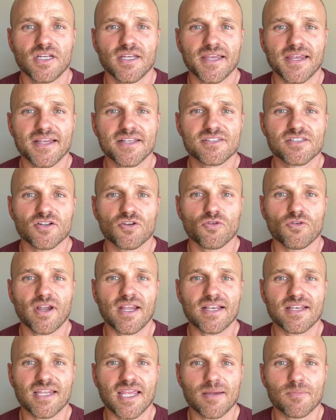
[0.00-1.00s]
it's a
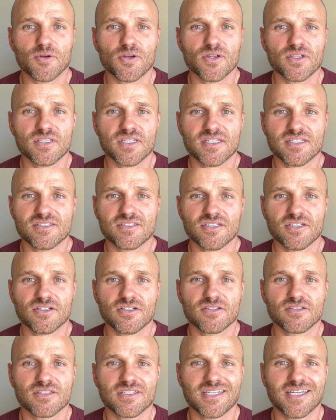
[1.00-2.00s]
great neighborhood to
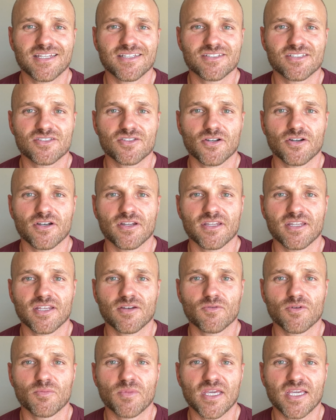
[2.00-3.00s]
consider getting started
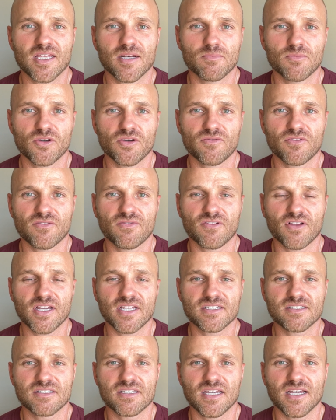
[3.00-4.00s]
in when making a move to
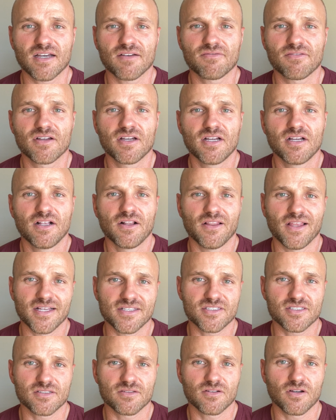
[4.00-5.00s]
Flagstaff.
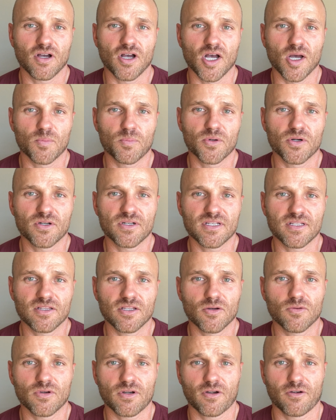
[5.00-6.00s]
That's Upper and
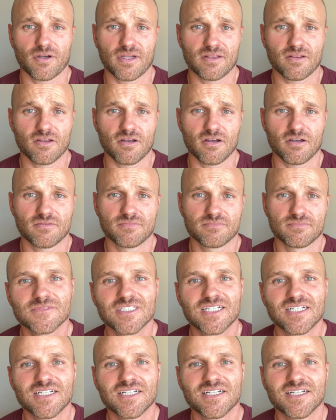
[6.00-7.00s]
Lower Greenlaw.
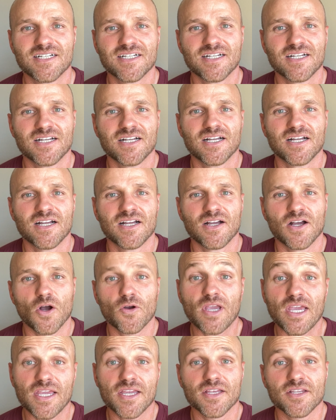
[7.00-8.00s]

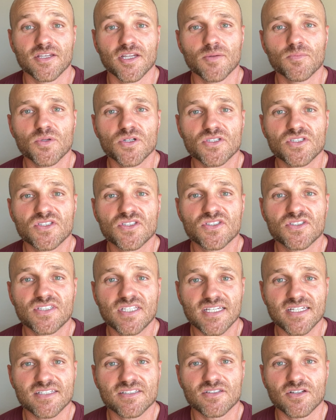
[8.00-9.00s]
Okay, number
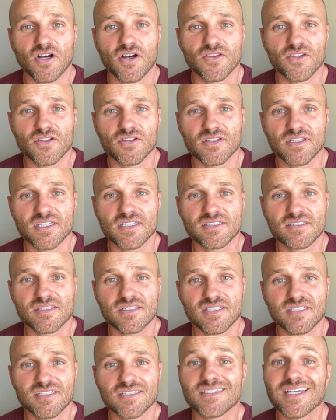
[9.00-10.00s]
6 on the
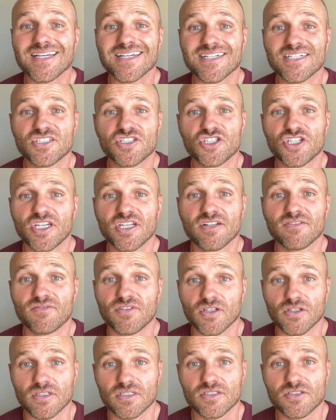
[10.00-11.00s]
list is Kachina
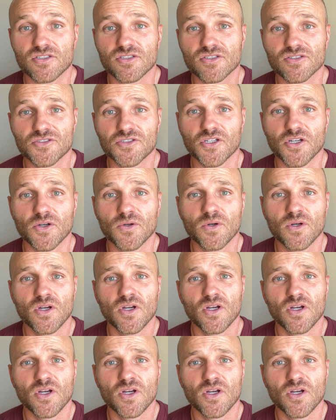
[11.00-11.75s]
Village. So